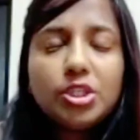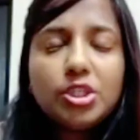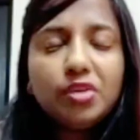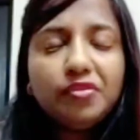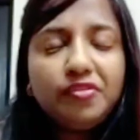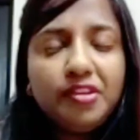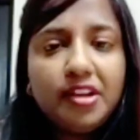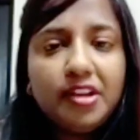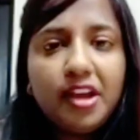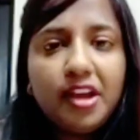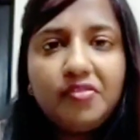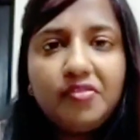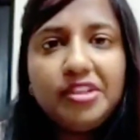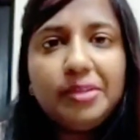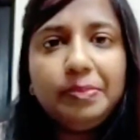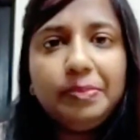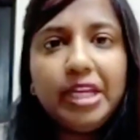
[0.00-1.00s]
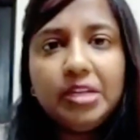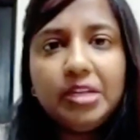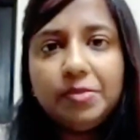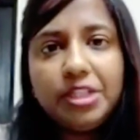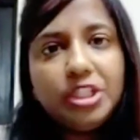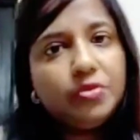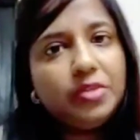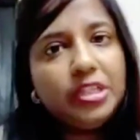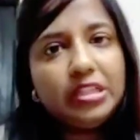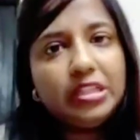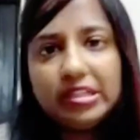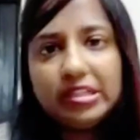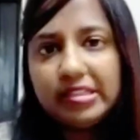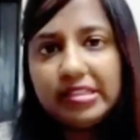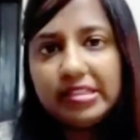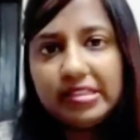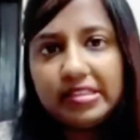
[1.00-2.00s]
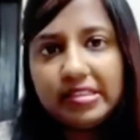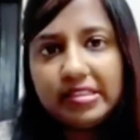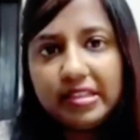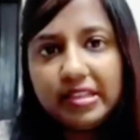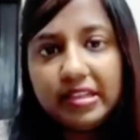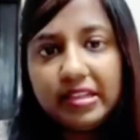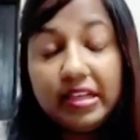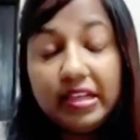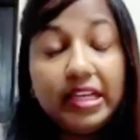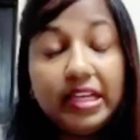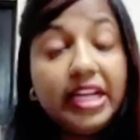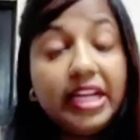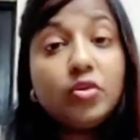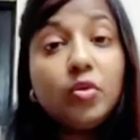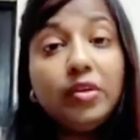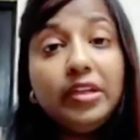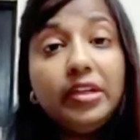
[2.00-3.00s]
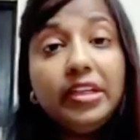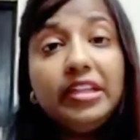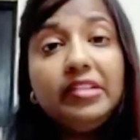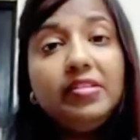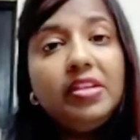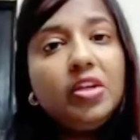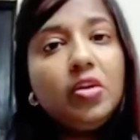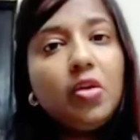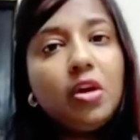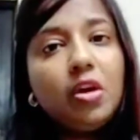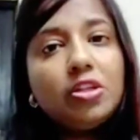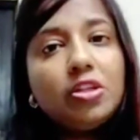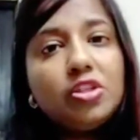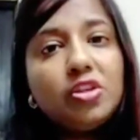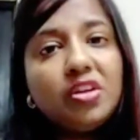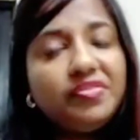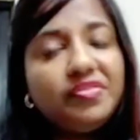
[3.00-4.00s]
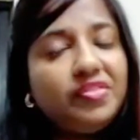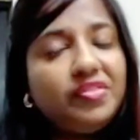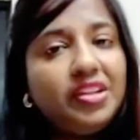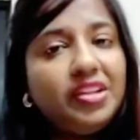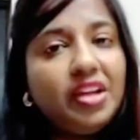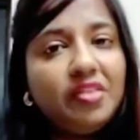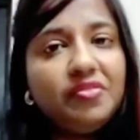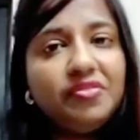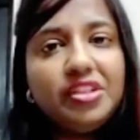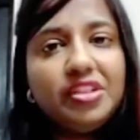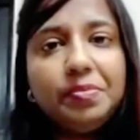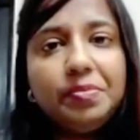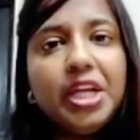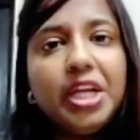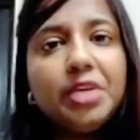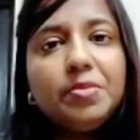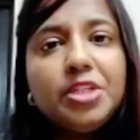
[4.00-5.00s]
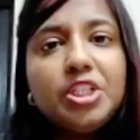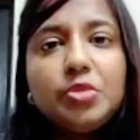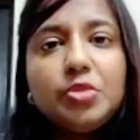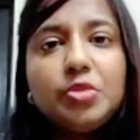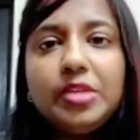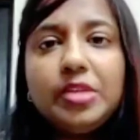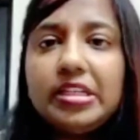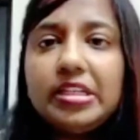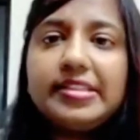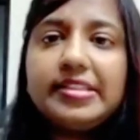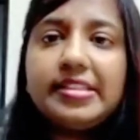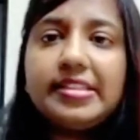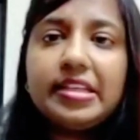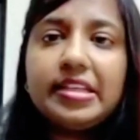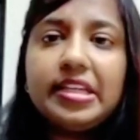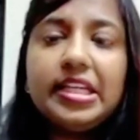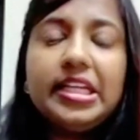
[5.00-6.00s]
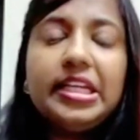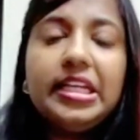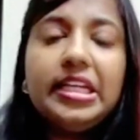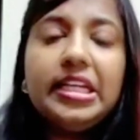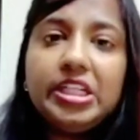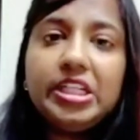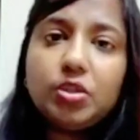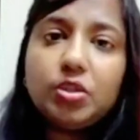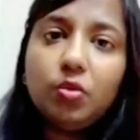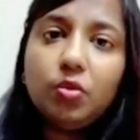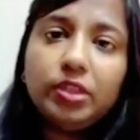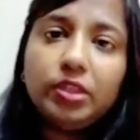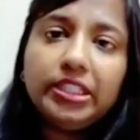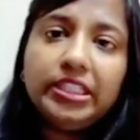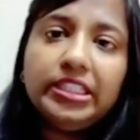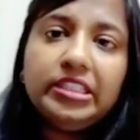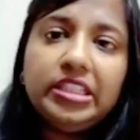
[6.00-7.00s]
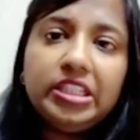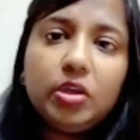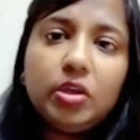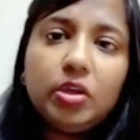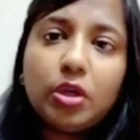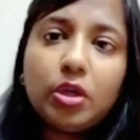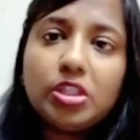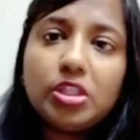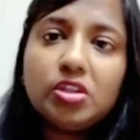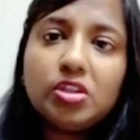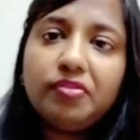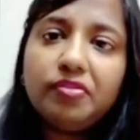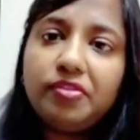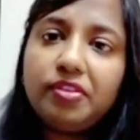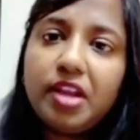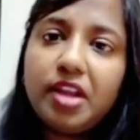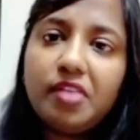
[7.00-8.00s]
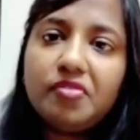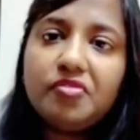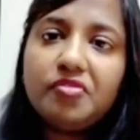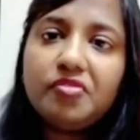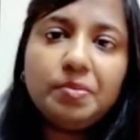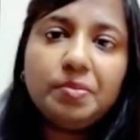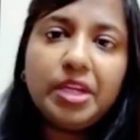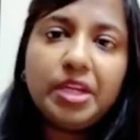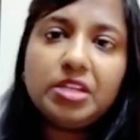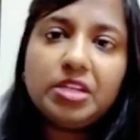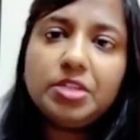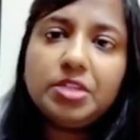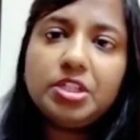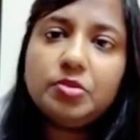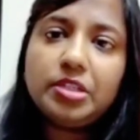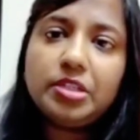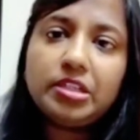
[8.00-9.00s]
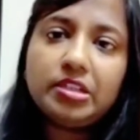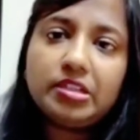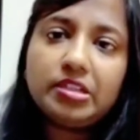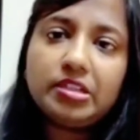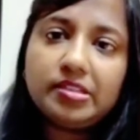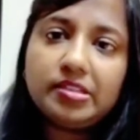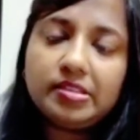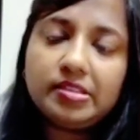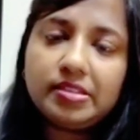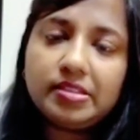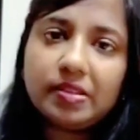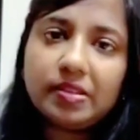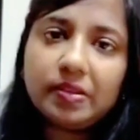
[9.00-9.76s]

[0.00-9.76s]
of love remain between us. Let only the cords of love remain between us. Let only the cords of love remain between us.